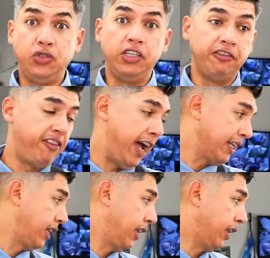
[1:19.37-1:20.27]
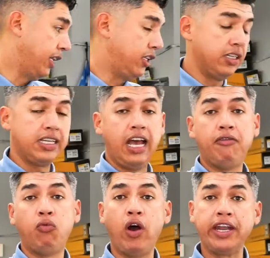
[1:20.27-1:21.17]
due to the fact that it does
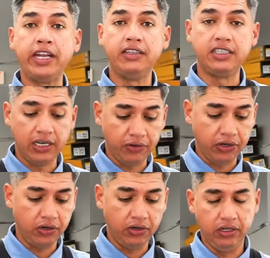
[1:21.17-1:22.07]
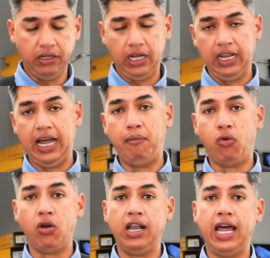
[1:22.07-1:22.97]
have white interior, a lot
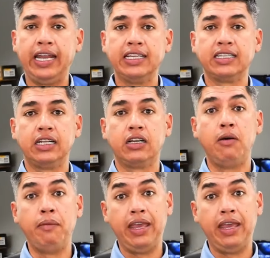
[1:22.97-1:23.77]
more light is going to come